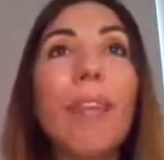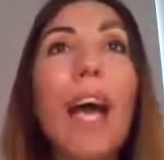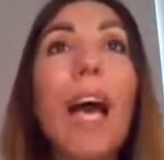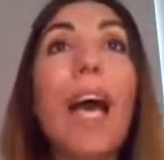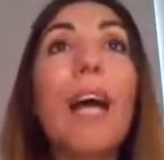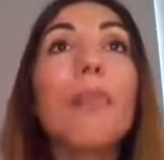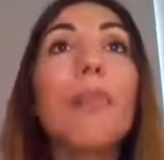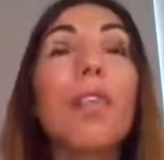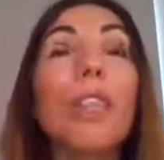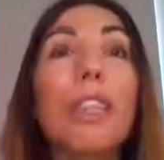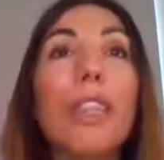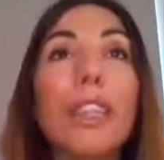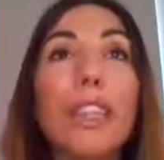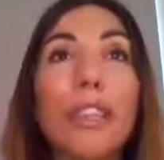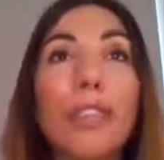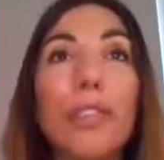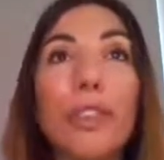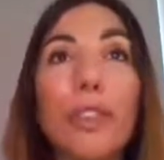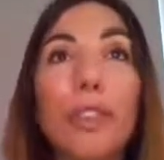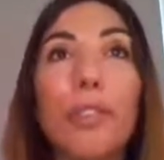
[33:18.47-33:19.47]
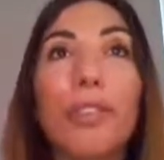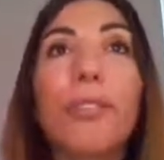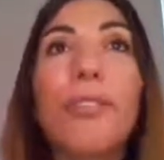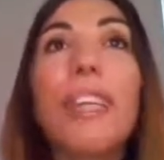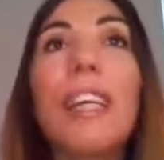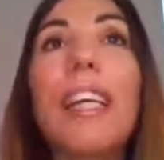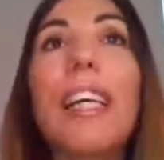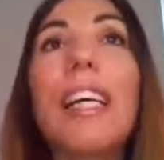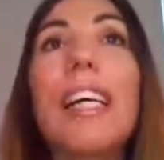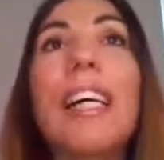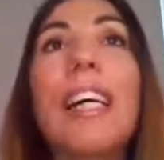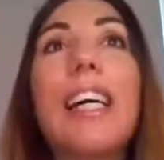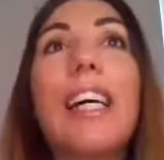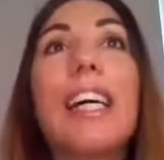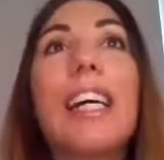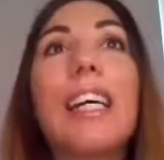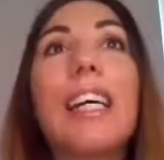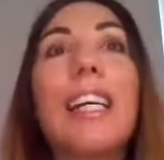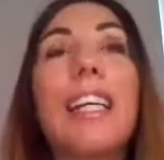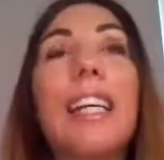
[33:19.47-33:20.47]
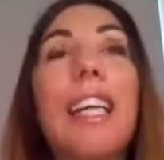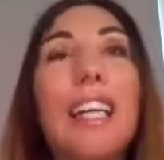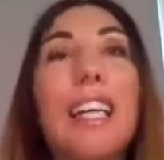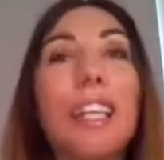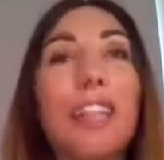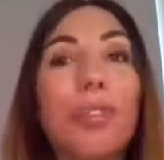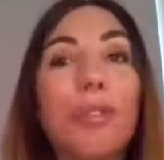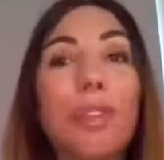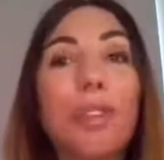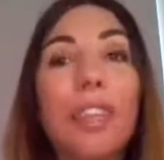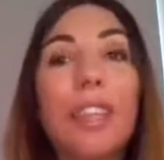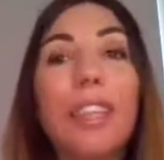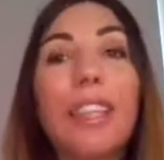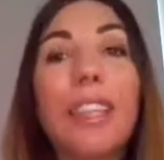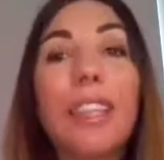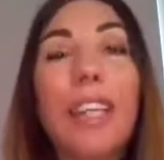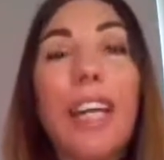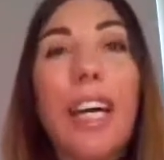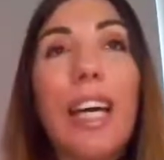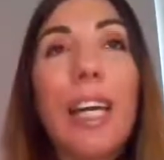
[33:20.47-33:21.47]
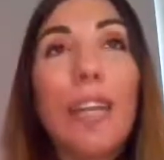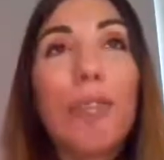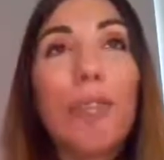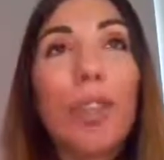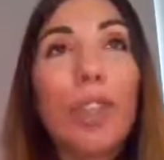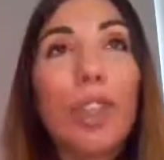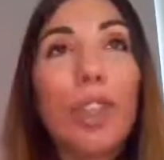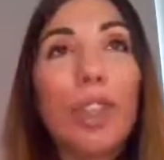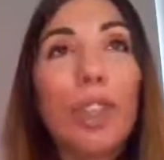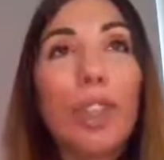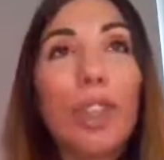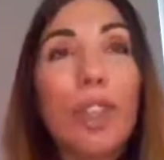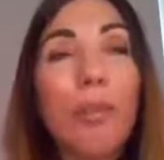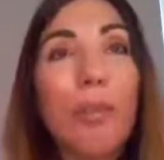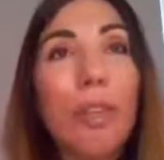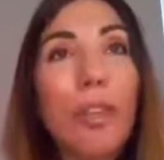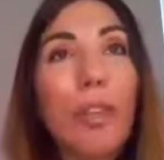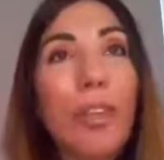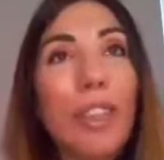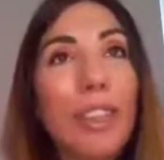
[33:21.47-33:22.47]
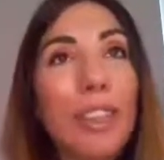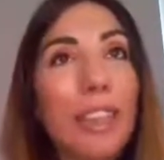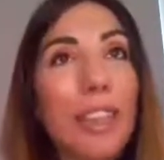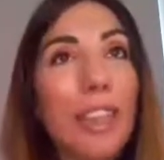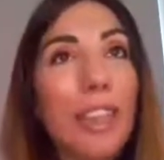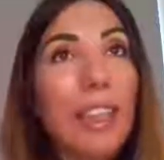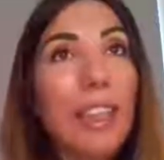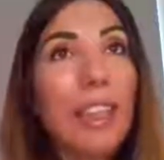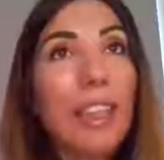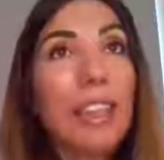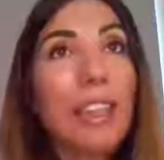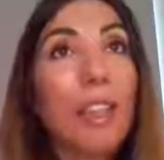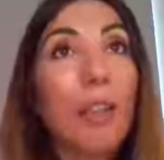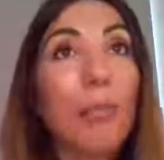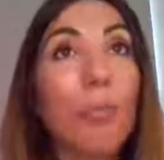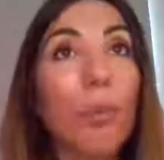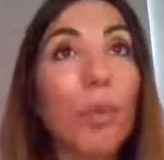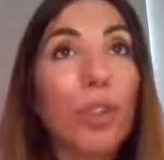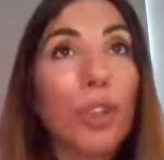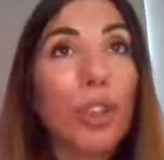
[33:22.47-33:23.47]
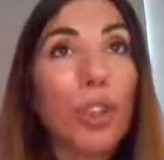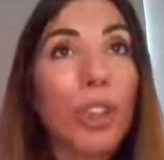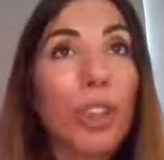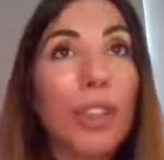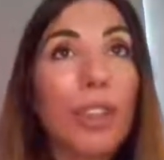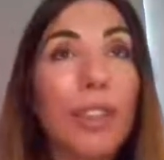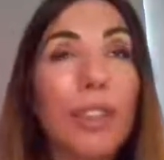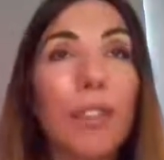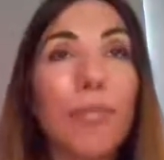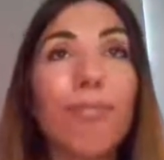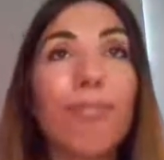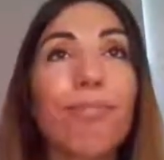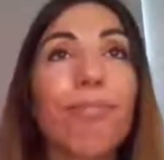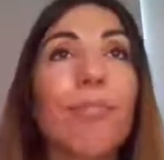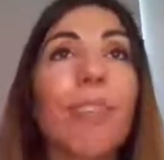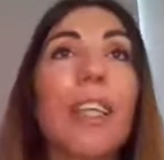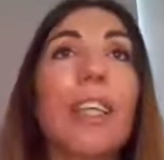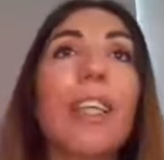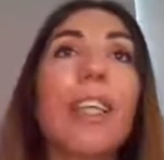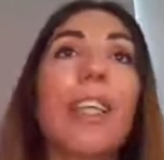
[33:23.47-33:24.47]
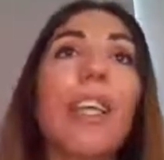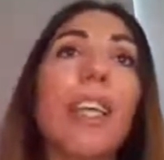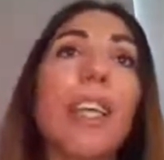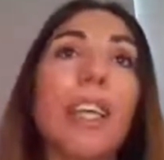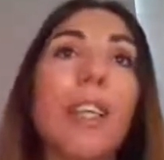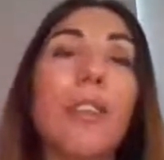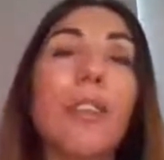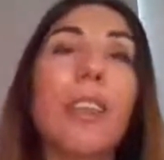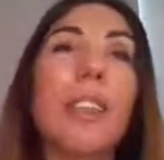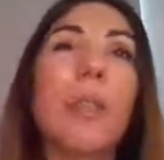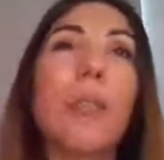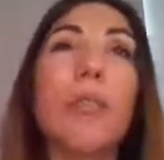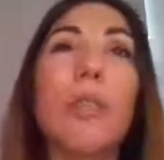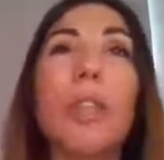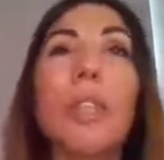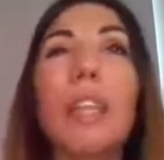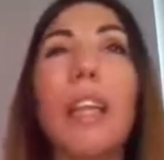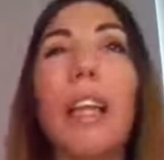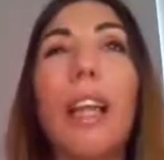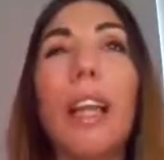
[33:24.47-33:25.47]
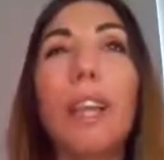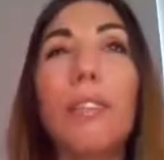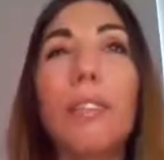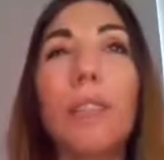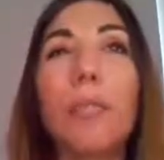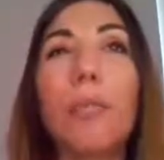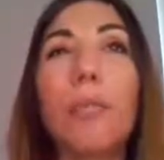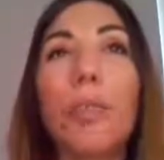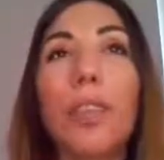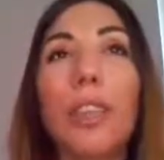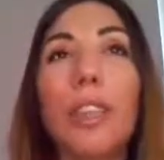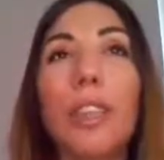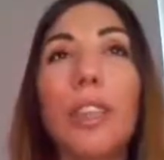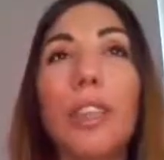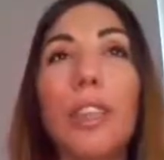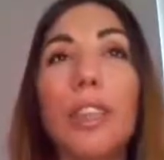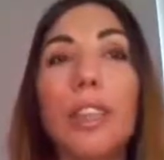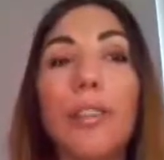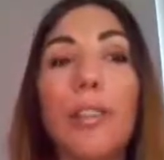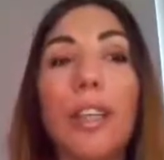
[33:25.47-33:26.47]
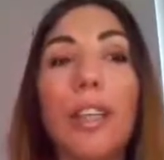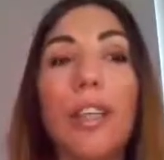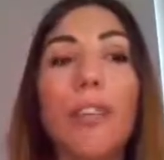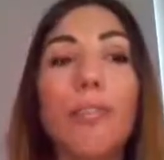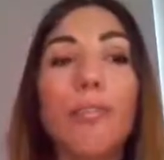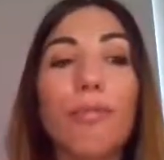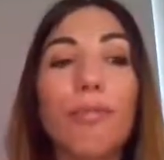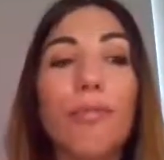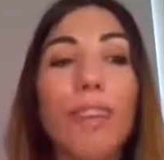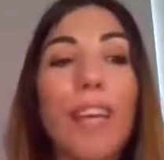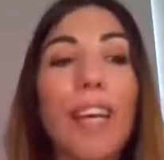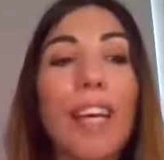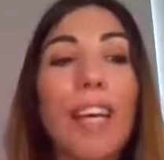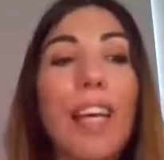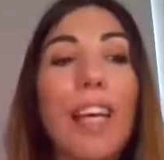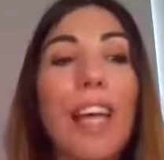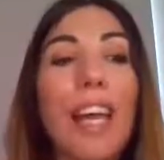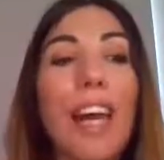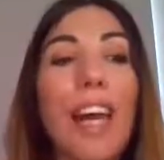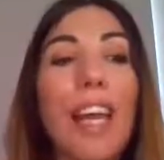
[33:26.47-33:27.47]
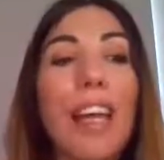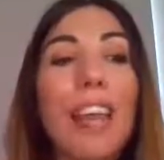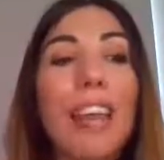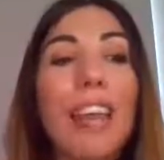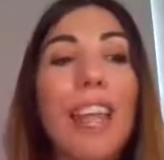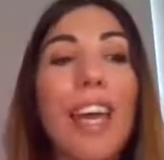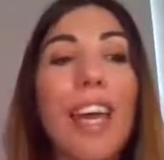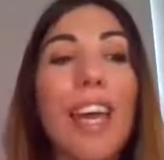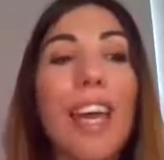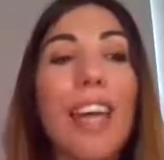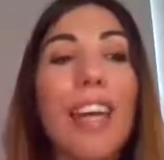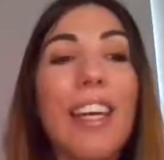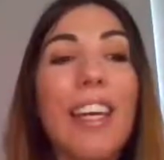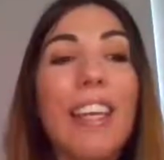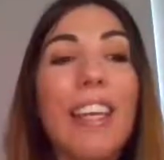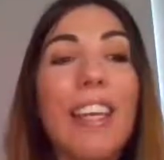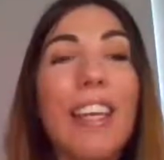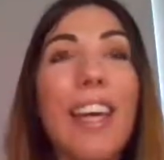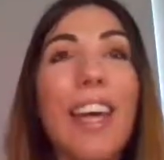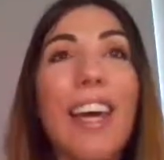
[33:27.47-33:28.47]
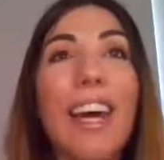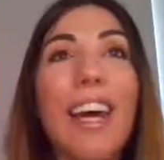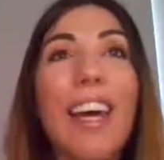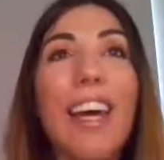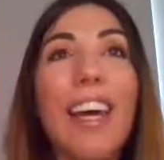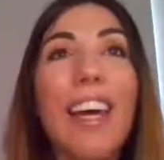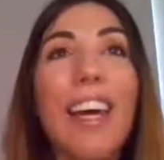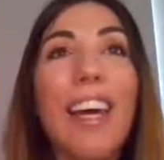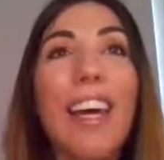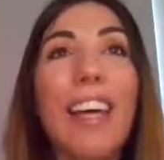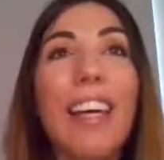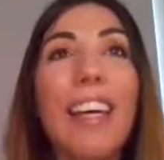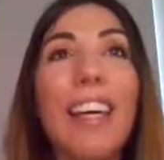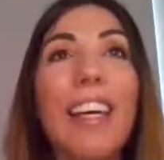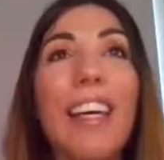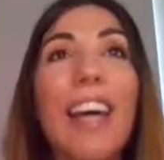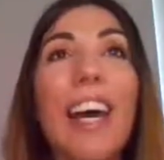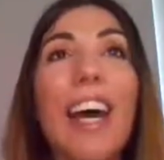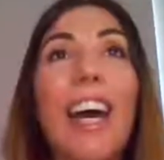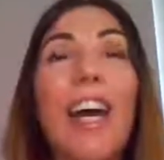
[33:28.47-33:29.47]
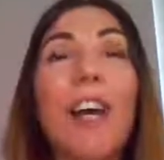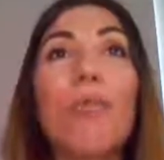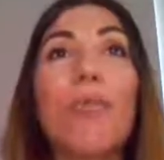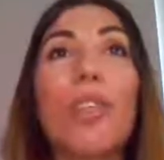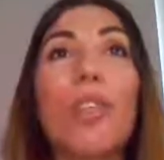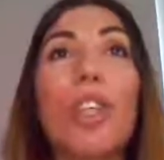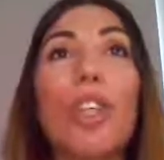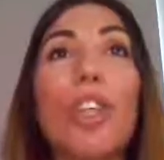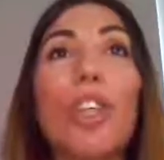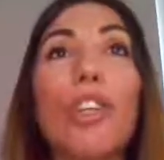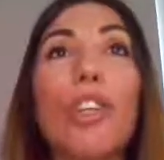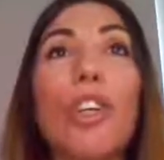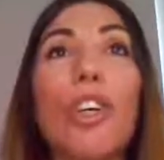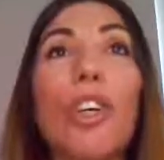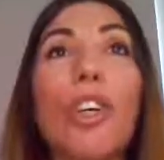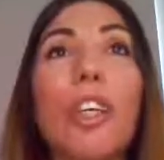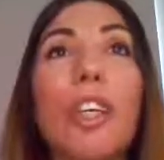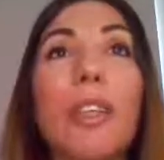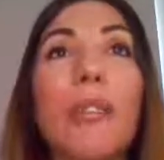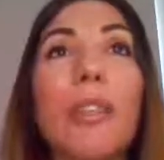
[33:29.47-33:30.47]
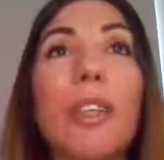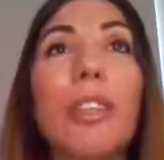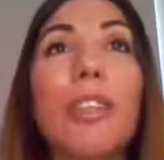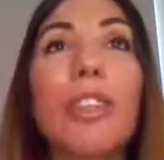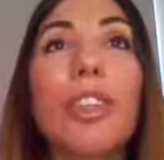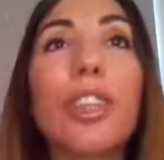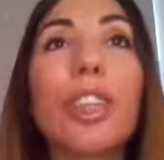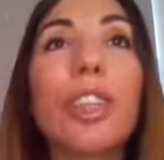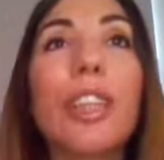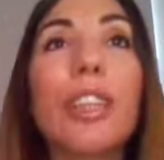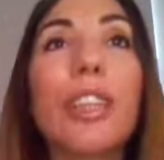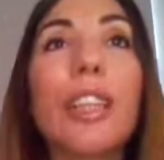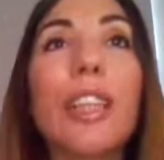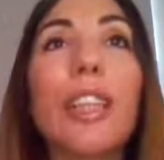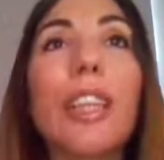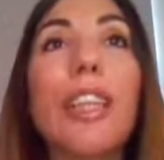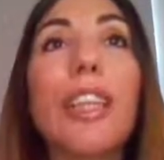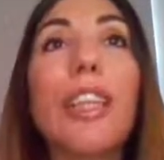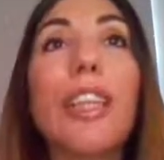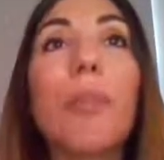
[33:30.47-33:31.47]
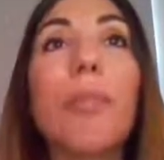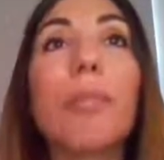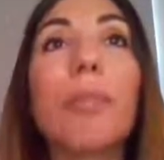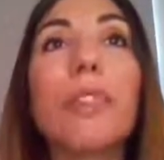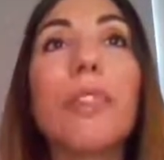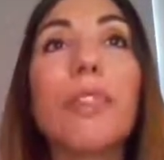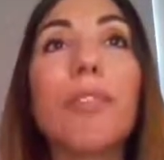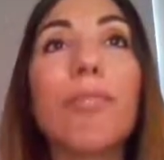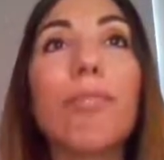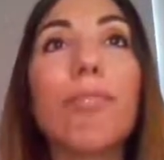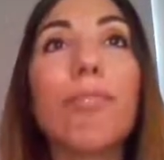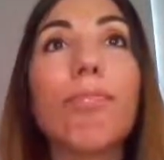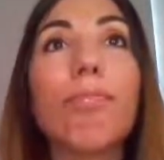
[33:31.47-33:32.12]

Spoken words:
I'm going to leave you. Next week, I'm going to talk about these techniques in Portuguese, because I'm doing the lives in Portuguese as well. And then I'm going to talk about lips.